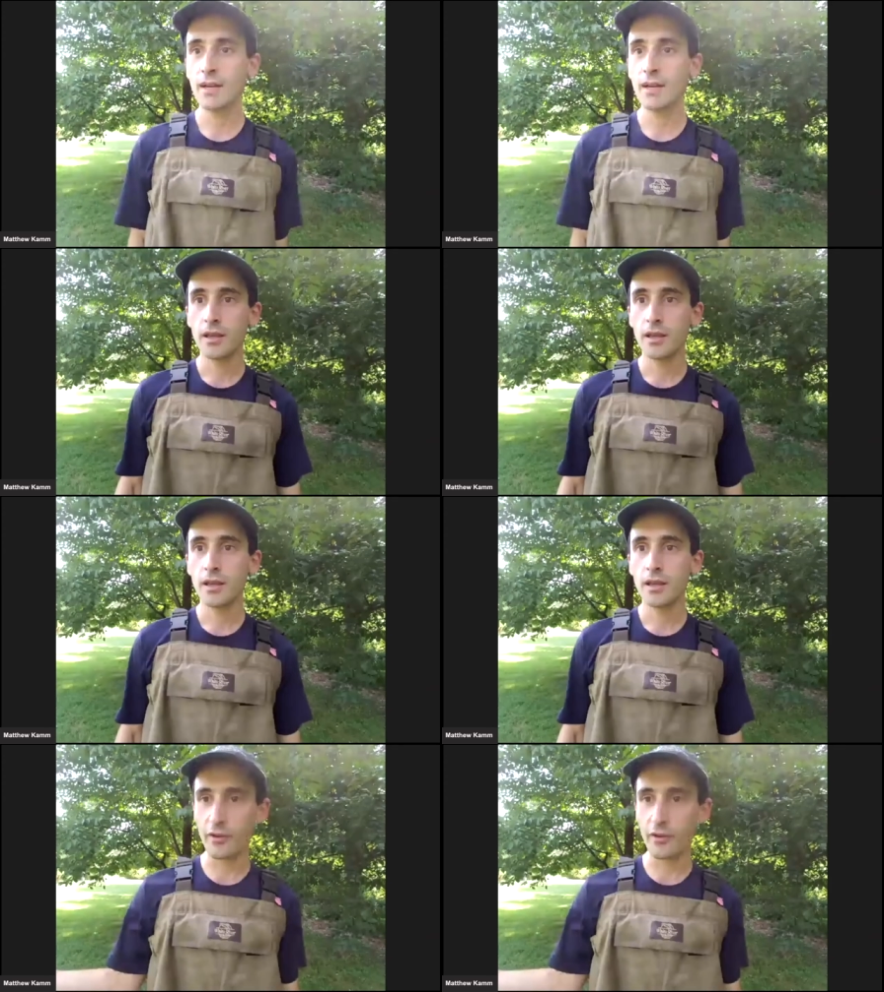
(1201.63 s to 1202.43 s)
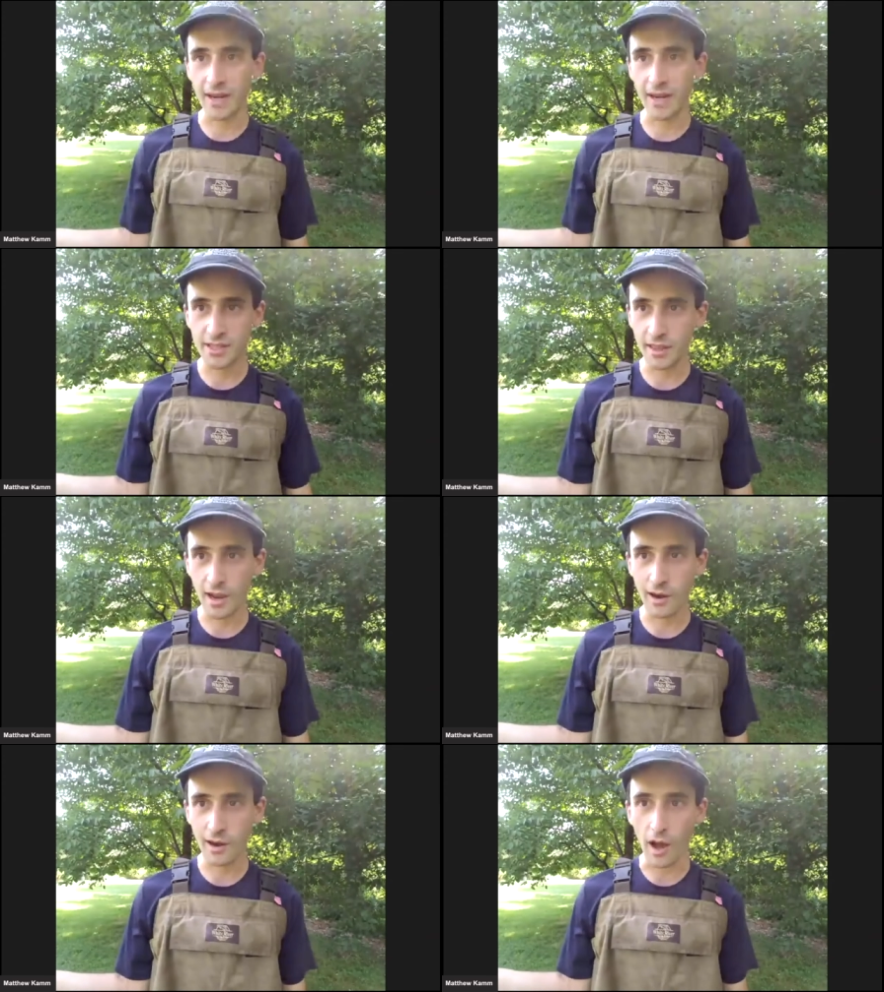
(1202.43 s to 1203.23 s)
you know they might run into
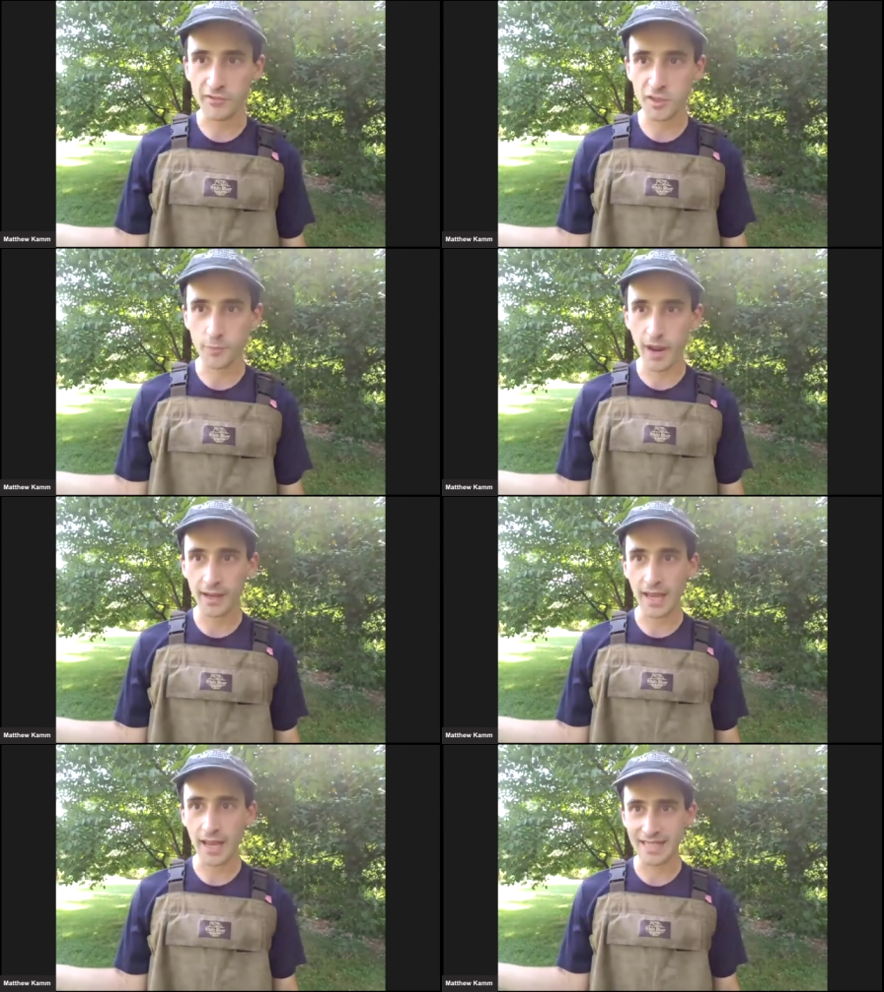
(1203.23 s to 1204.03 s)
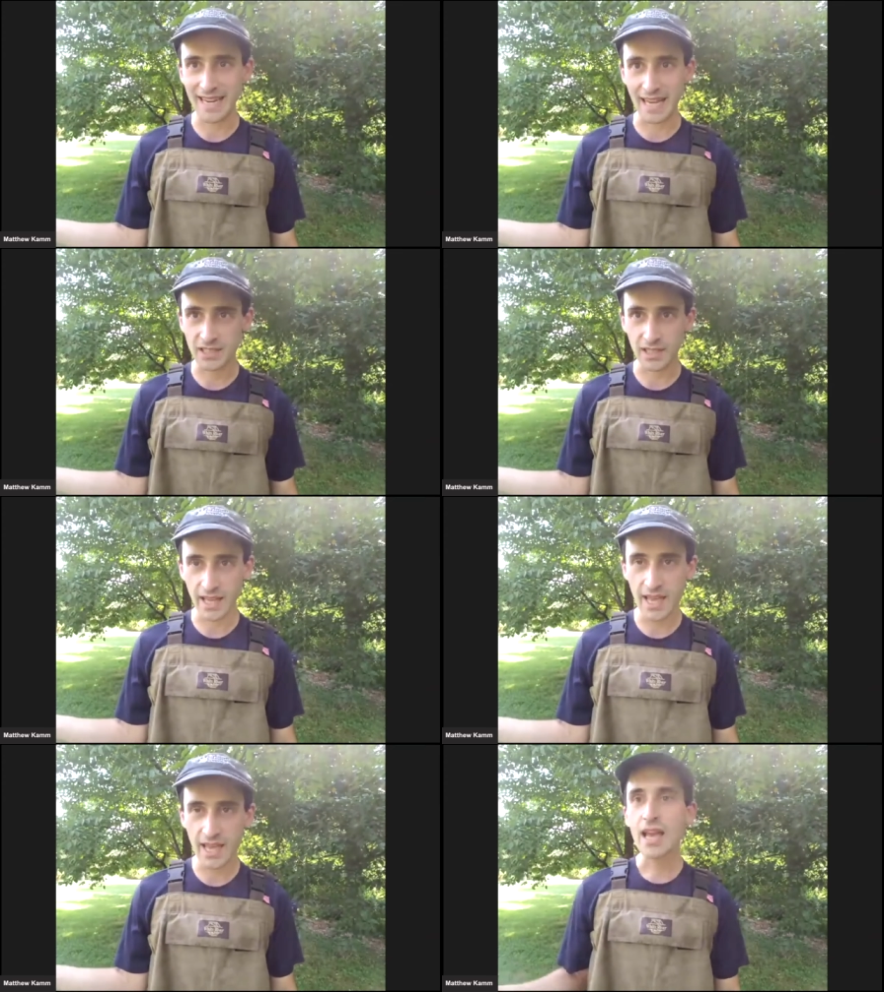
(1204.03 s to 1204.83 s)
their offspring
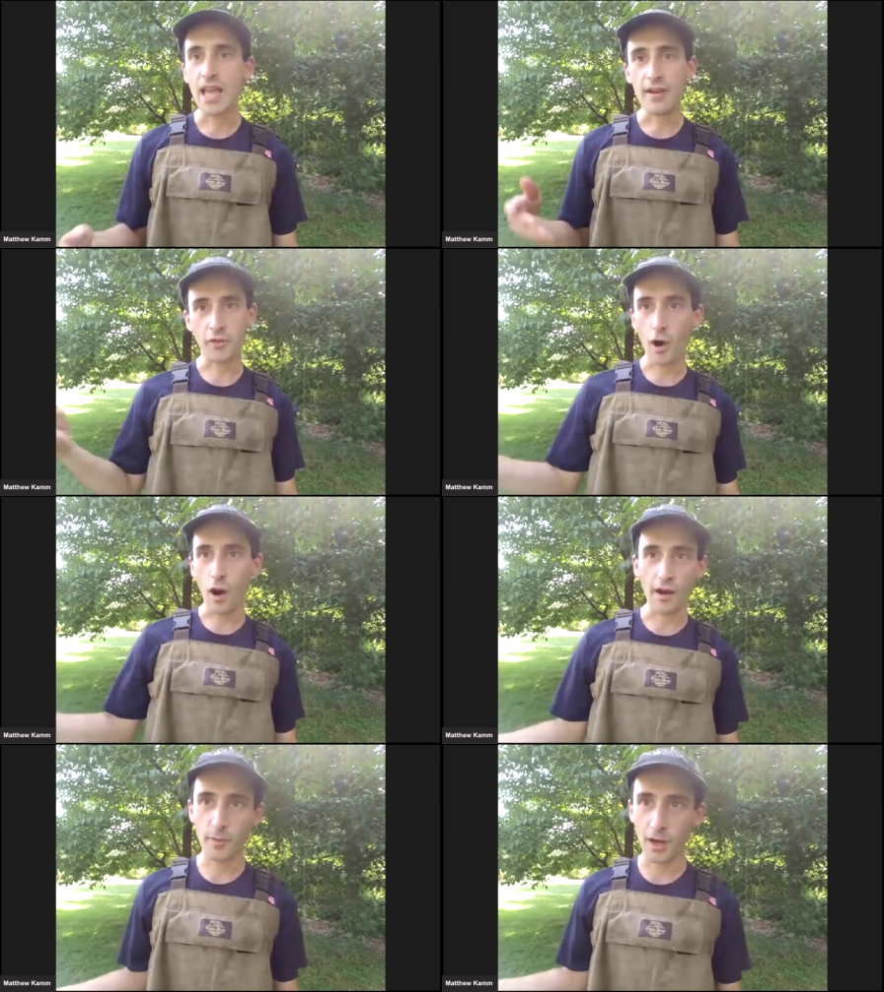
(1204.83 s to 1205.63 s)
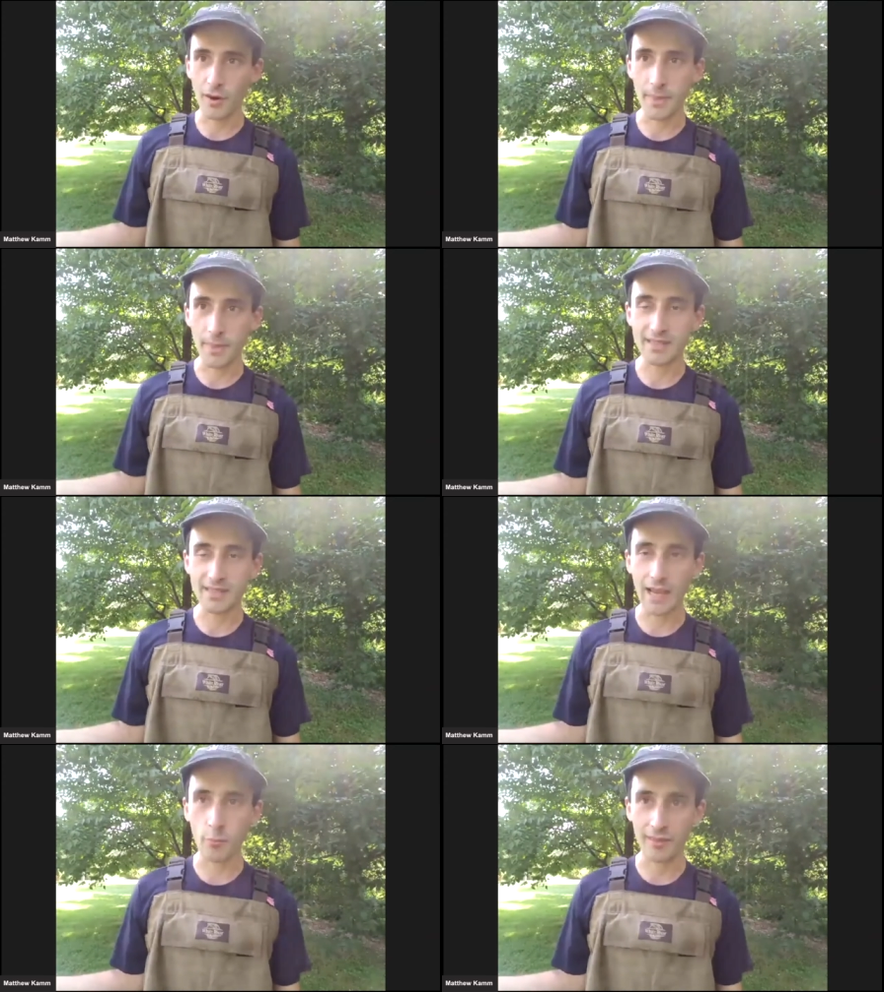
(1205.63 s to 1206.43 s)
incidentally if their offspring are in the
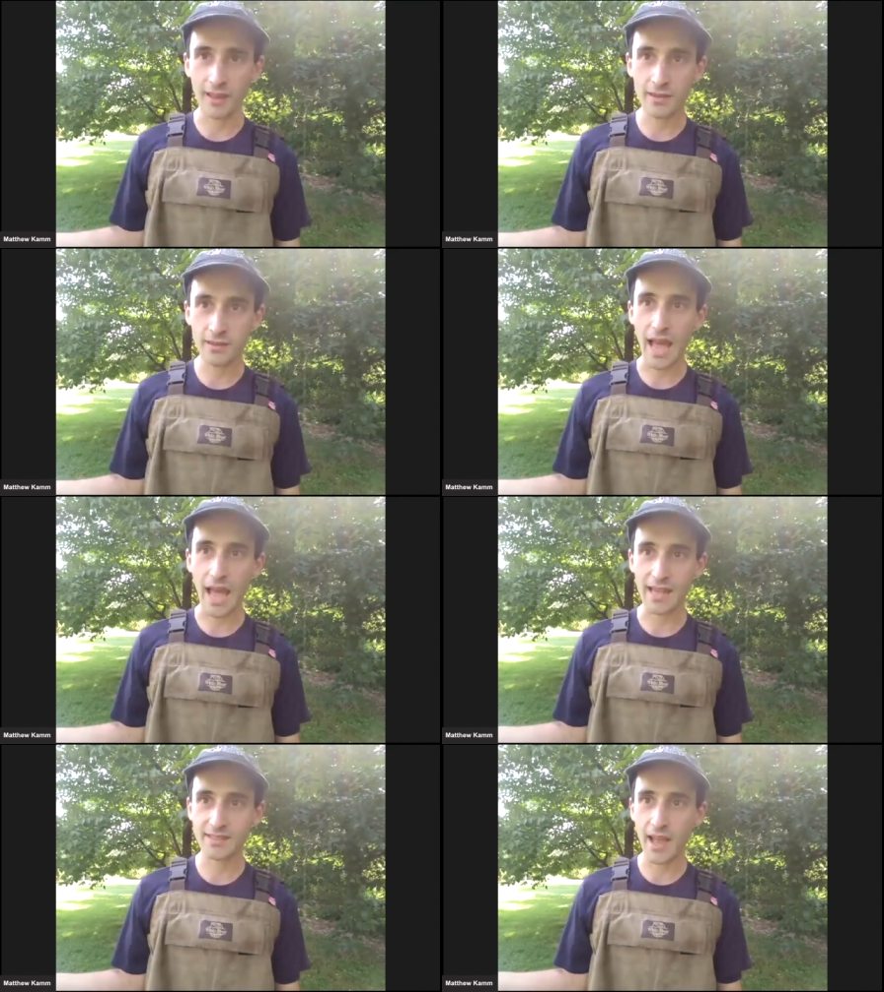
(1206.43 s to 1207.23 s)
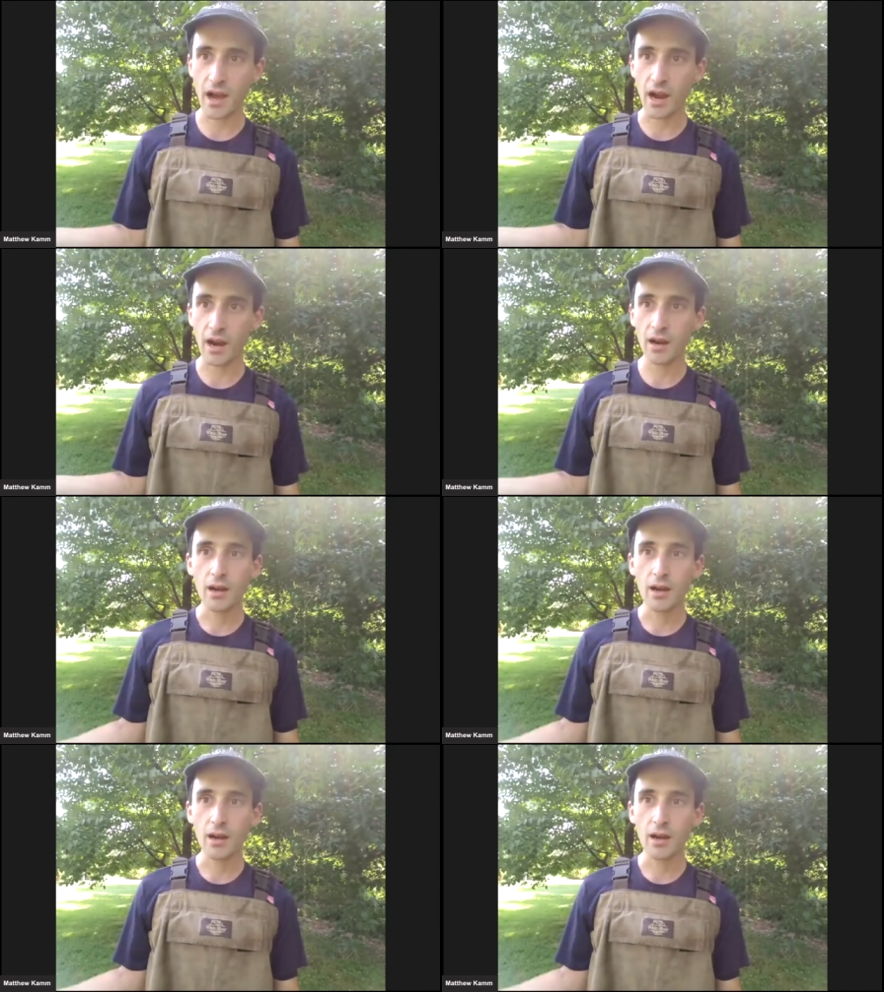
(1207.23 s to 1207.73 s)
same wetland as they are